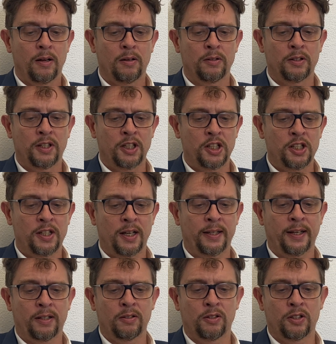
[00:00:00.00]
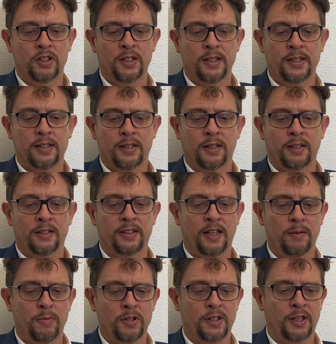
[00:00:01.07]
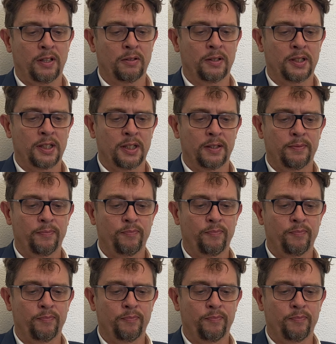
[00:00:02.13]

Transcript: on digital technologies and cybersecurity.